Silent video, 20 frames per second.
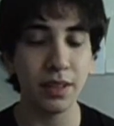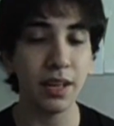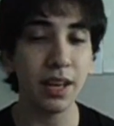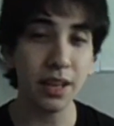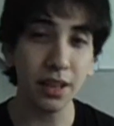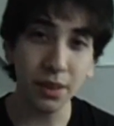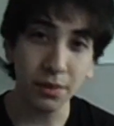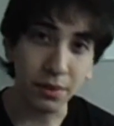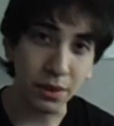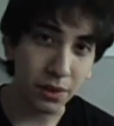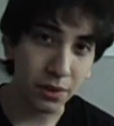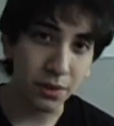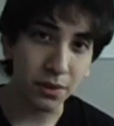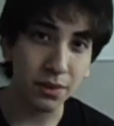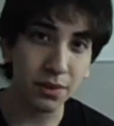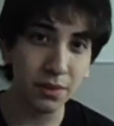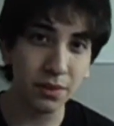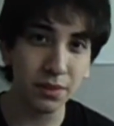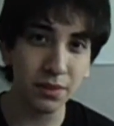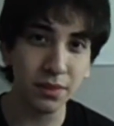I love you.
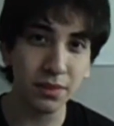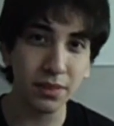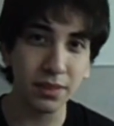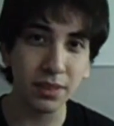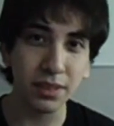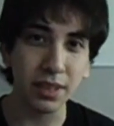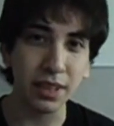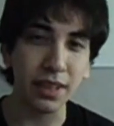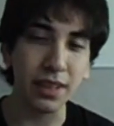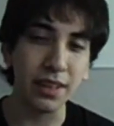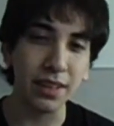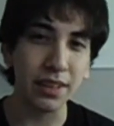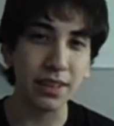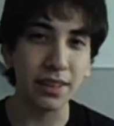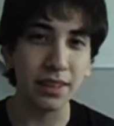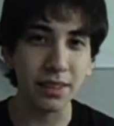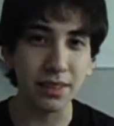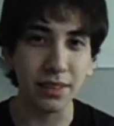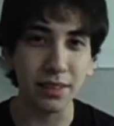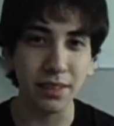
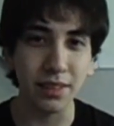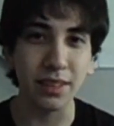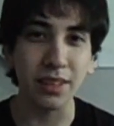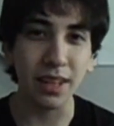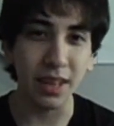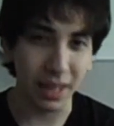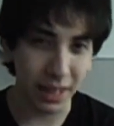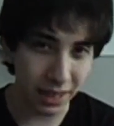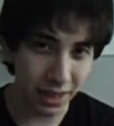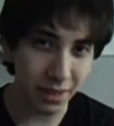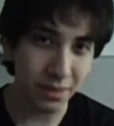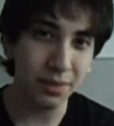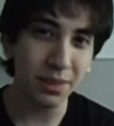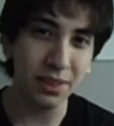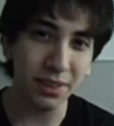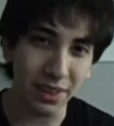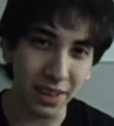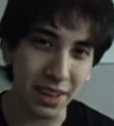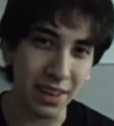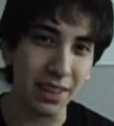I love you a
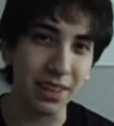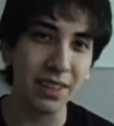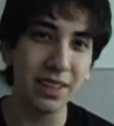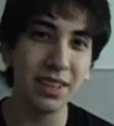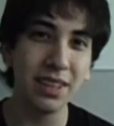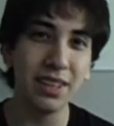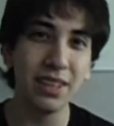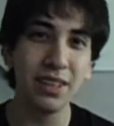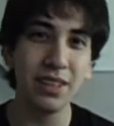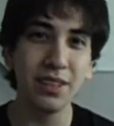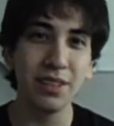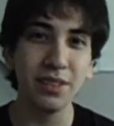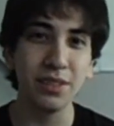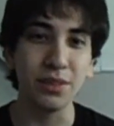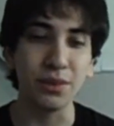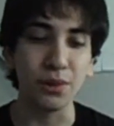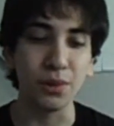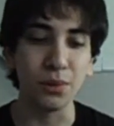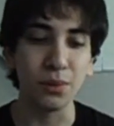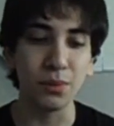lot.
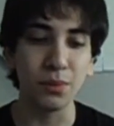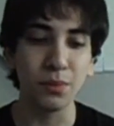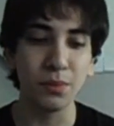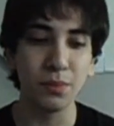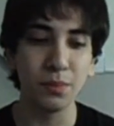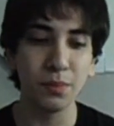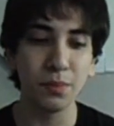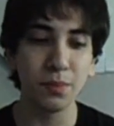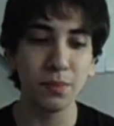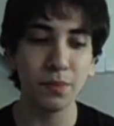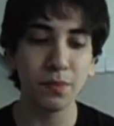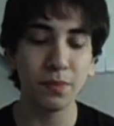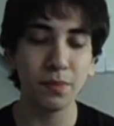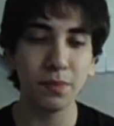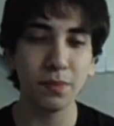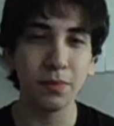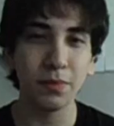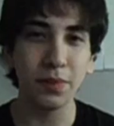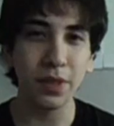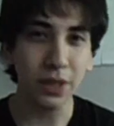So,
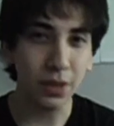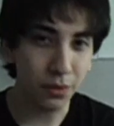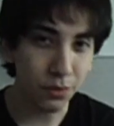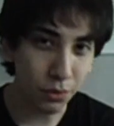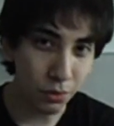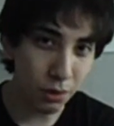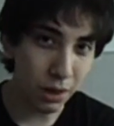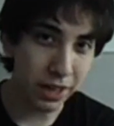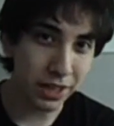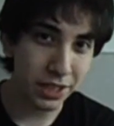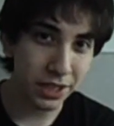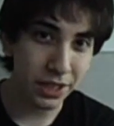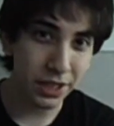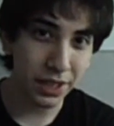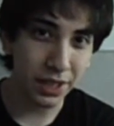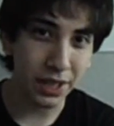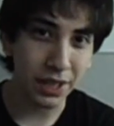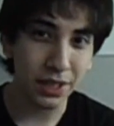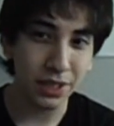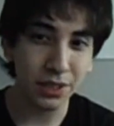thank you for watching
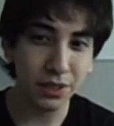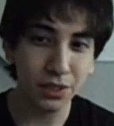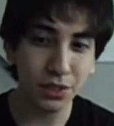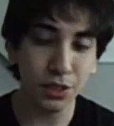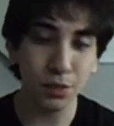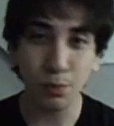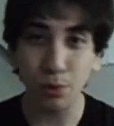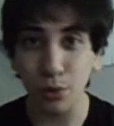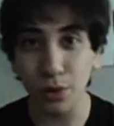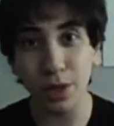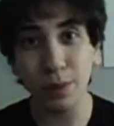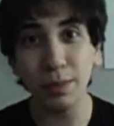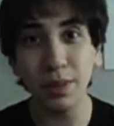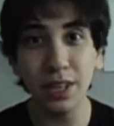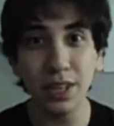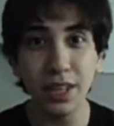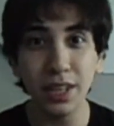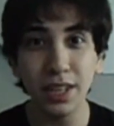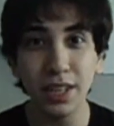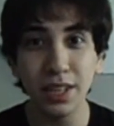and supporting me.
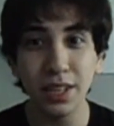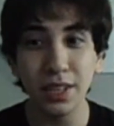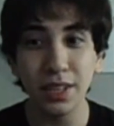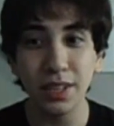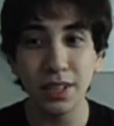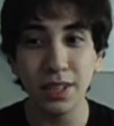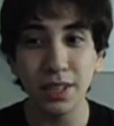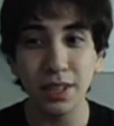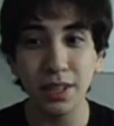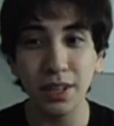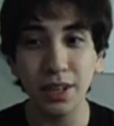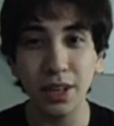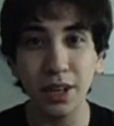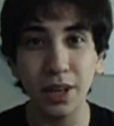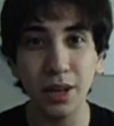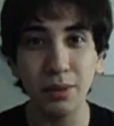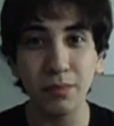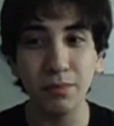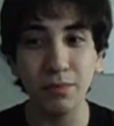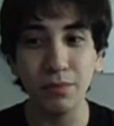
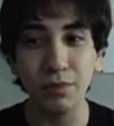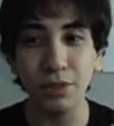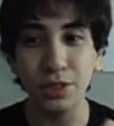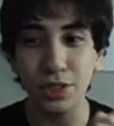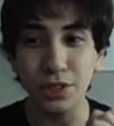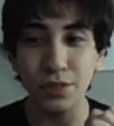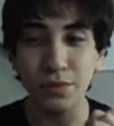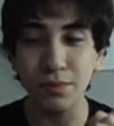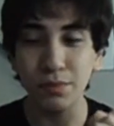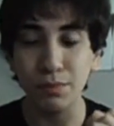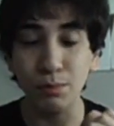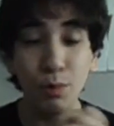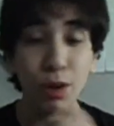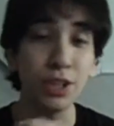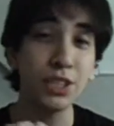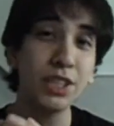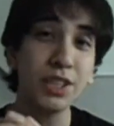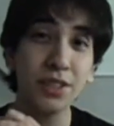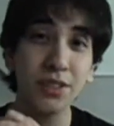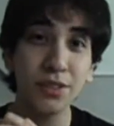For just
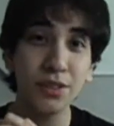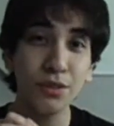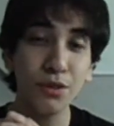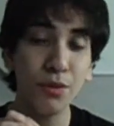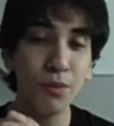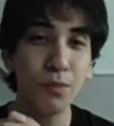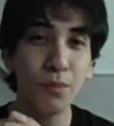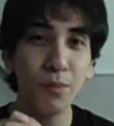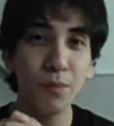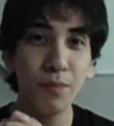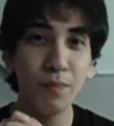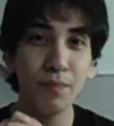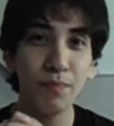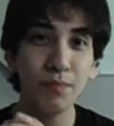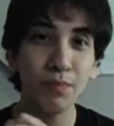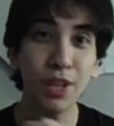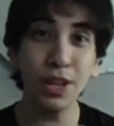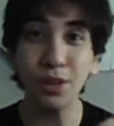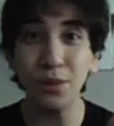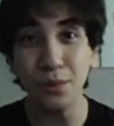watching. So,
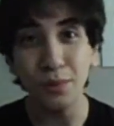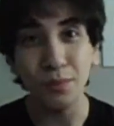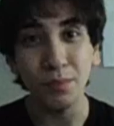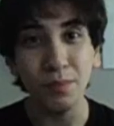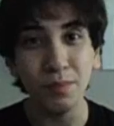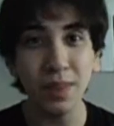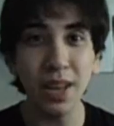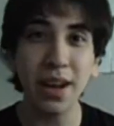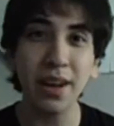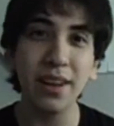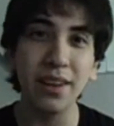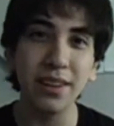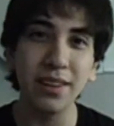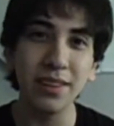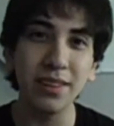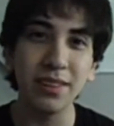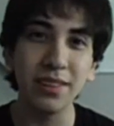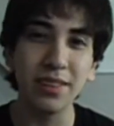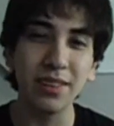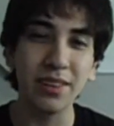thank you. Yeah.
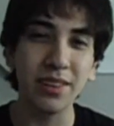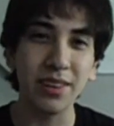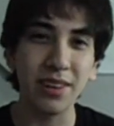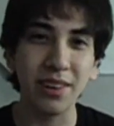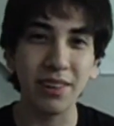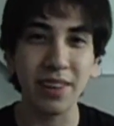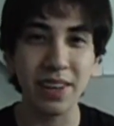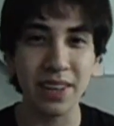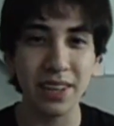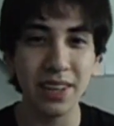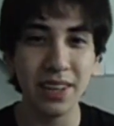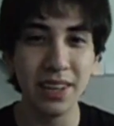All right.